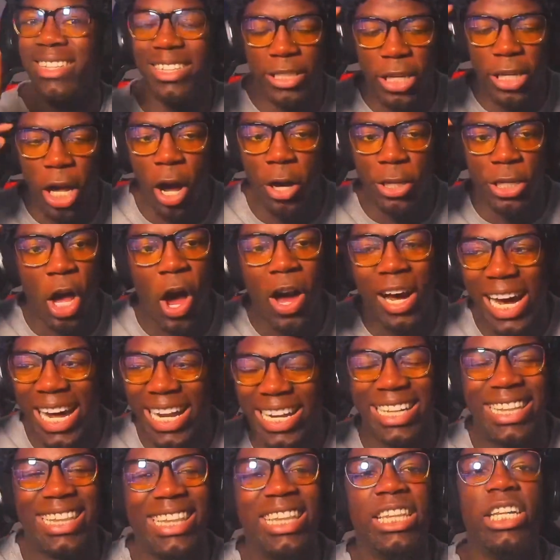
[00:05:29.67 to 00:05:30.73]
Y'all
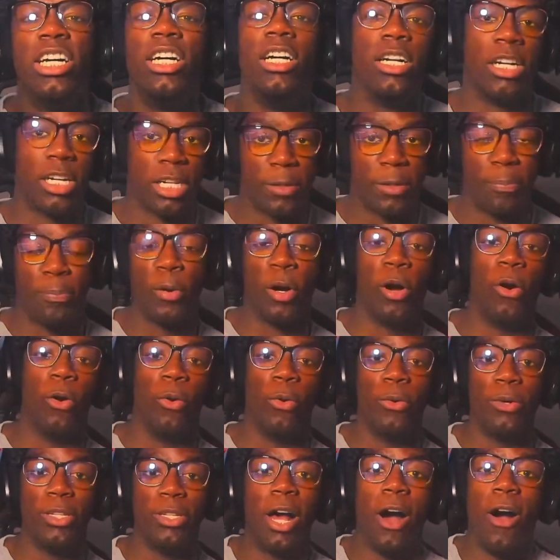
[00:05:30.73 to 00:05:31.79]
gotta look,
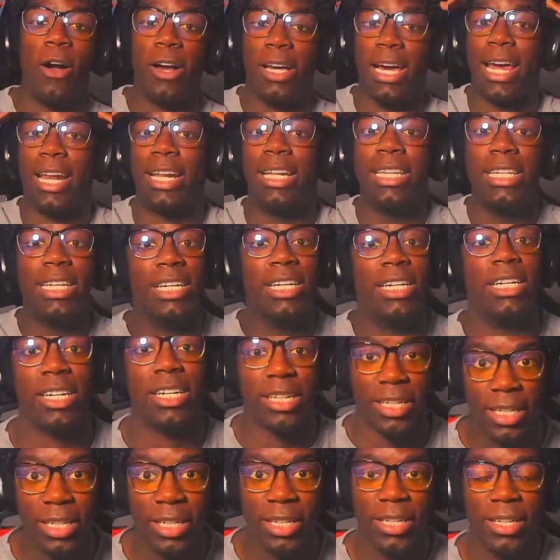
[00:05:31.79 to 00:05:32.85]
bro. Y'all gotta look.